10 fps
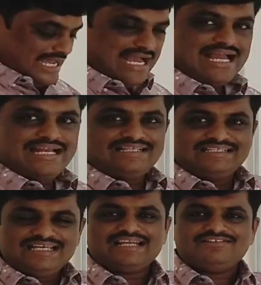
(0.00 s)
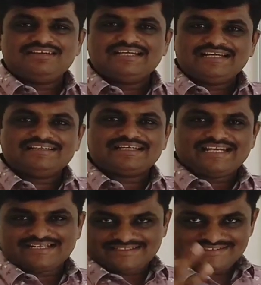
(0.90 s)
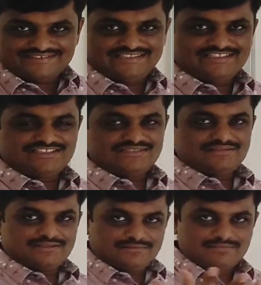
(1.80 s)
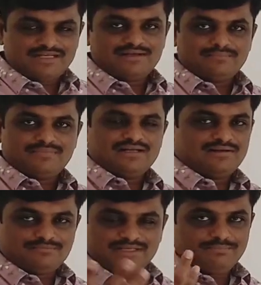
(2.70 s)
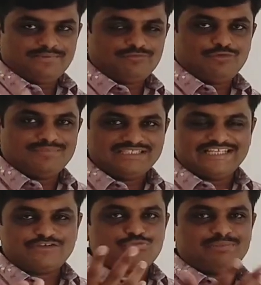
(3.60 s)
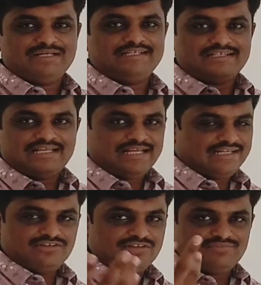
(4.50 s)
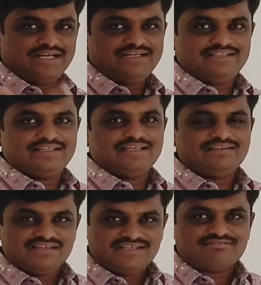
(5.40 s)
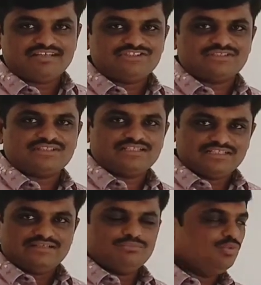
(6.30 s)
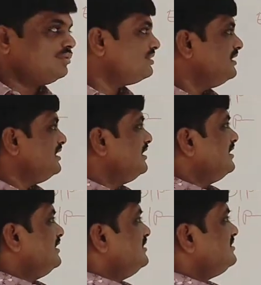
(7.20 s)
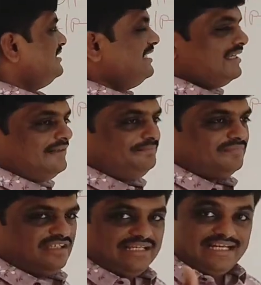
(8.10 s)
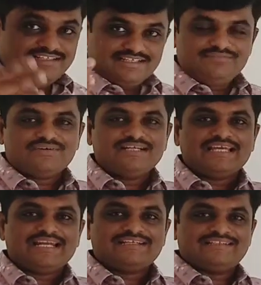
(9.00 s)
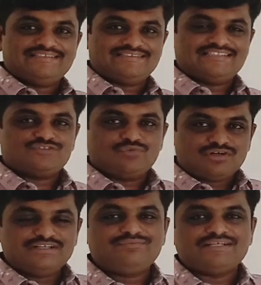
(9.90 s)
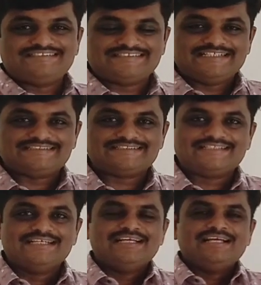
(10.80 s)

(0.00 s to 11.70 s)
and here you will get the characteristics by performing the experiment, and you will find in any literature, in any book. So here you'll get the different characteristics for different sets,